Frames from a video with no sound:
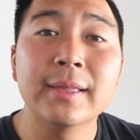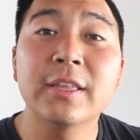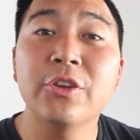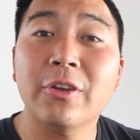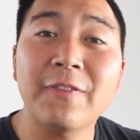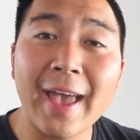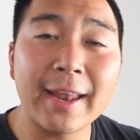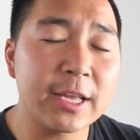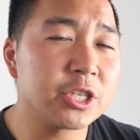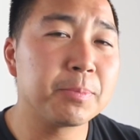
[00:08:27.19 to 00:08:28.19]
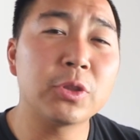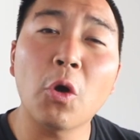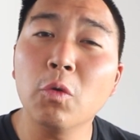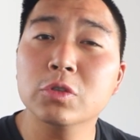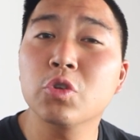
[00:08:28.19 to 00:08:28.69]
to your advantage, but
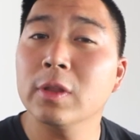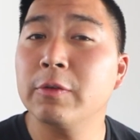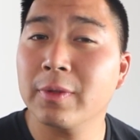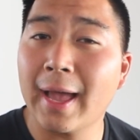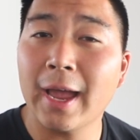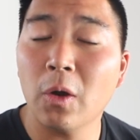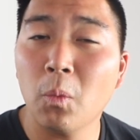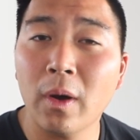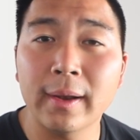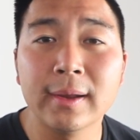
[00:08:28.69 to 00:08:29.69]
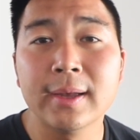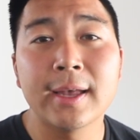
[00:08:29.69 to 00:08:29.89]
don't solely rely on one.